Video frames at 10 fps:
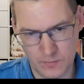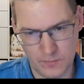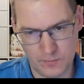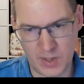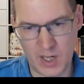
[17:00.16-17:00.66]

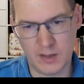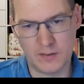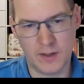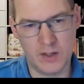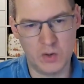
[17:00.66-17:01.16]
part,
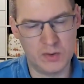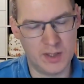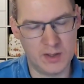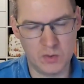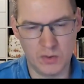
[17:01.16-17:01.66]
and you
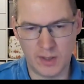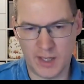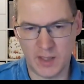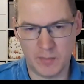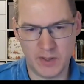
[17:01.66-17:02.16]
can do it
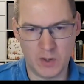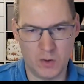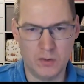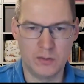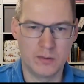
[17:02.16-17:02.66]
either by your
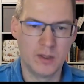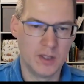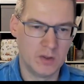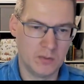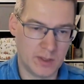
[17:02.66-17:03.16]
own.
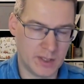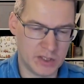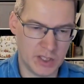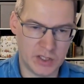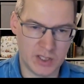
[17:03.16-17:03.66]
You can
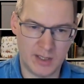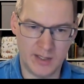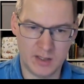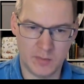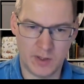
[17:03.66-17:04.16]
change it
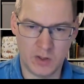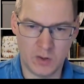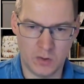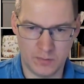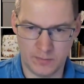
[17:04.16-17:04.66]
later by your
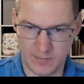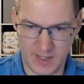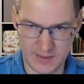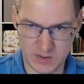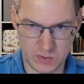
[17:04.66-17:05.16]
own
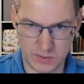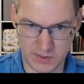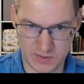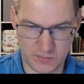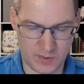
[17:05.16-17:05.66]
as your
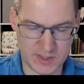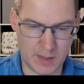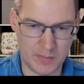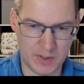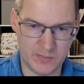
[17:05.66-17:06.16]
needs. For
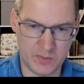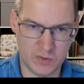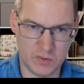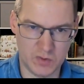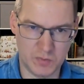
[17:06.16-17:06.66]
example, if
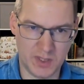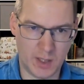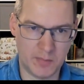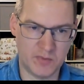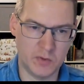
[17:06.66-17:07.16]
you spin
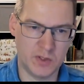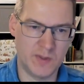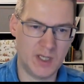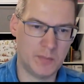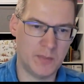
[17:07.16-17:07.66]
up a few
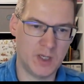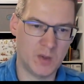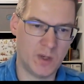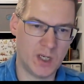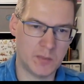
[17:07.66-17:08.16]
development
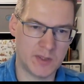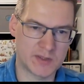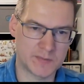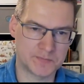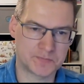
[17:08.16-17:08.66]
environments